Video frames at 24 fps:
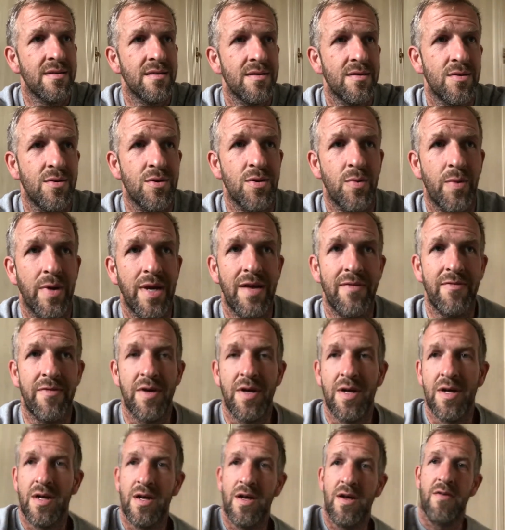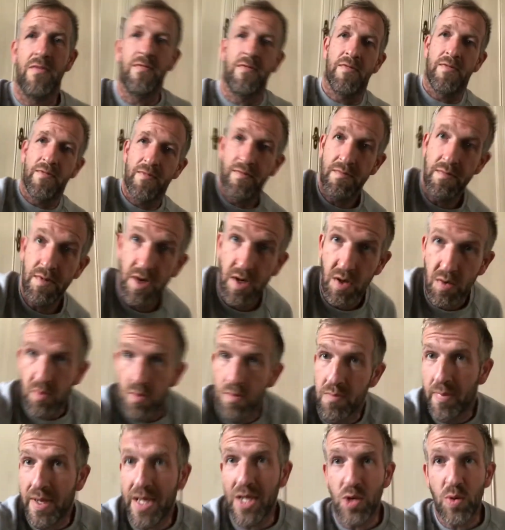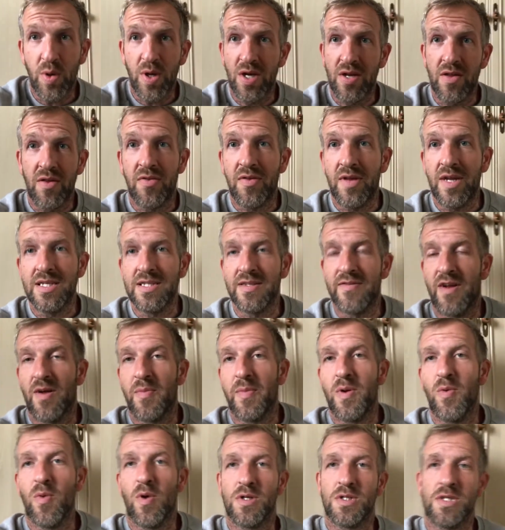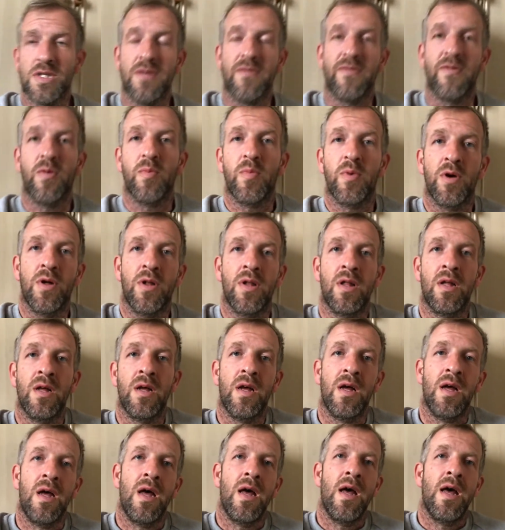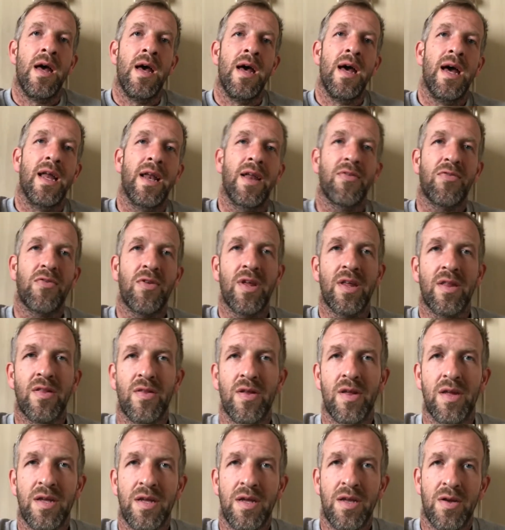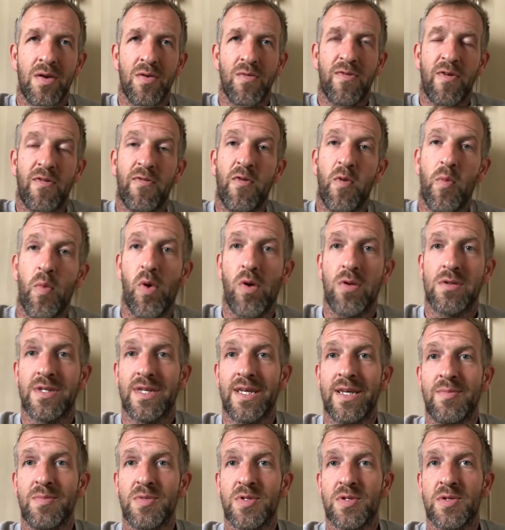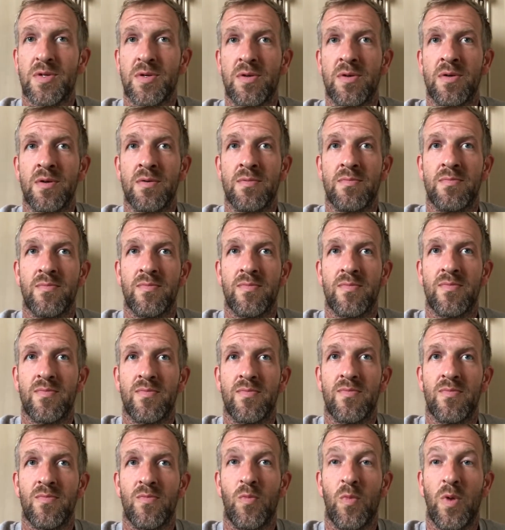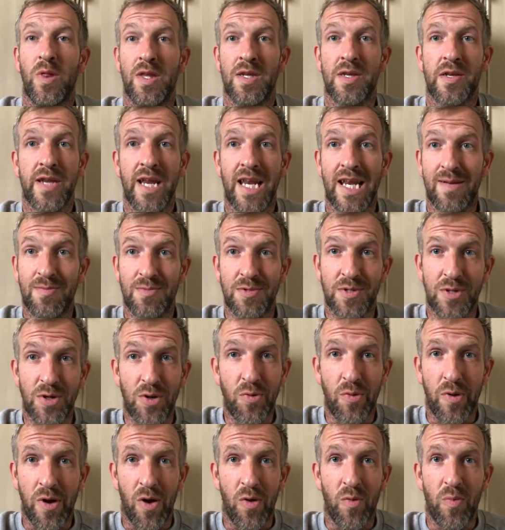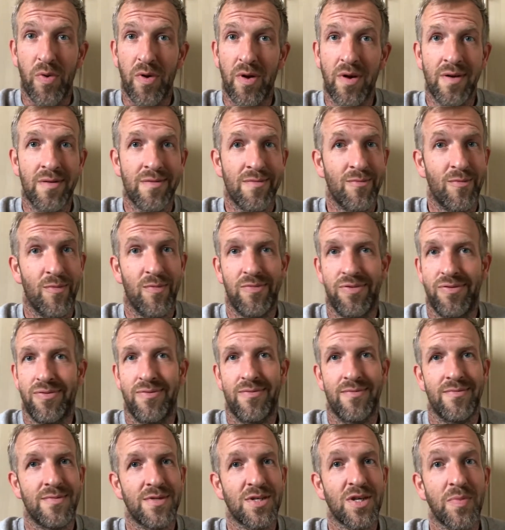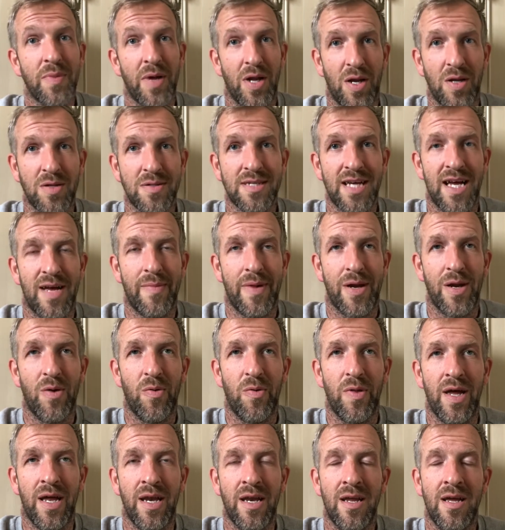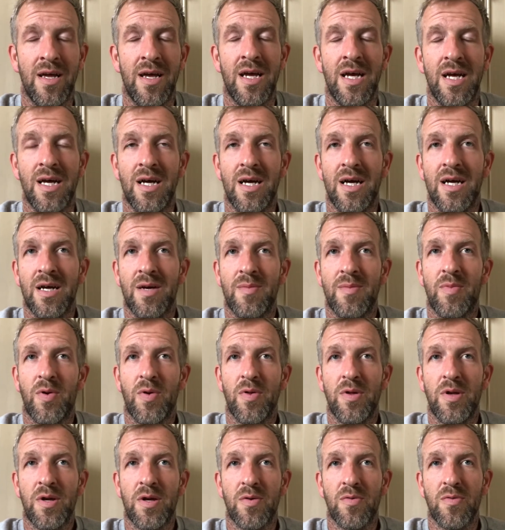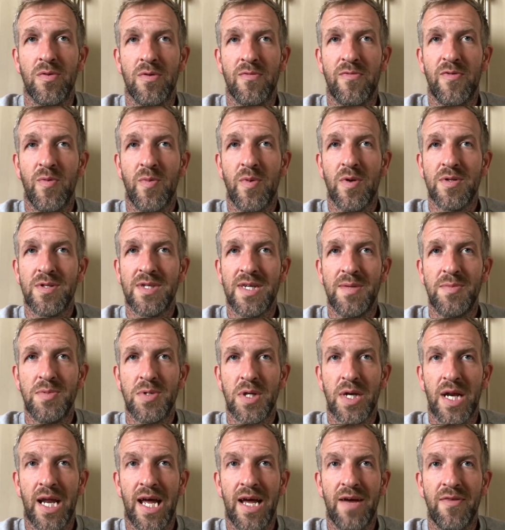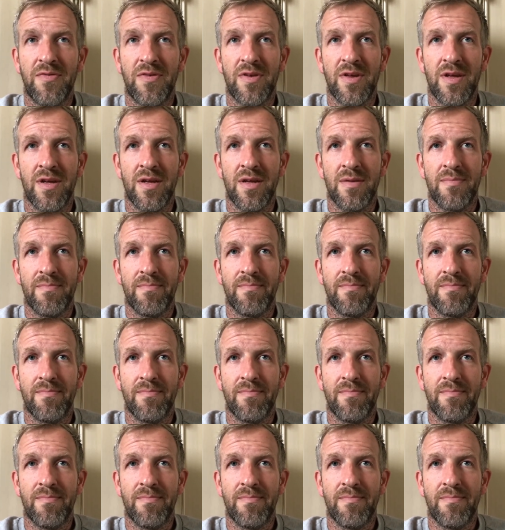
or whenever have, you know, been doing other things, they've not been watching the football. And I think that, you know, for football teams to, when the stadiums do reopen, it's going to be a long time, I know that, but, you know, the football teams are going to have to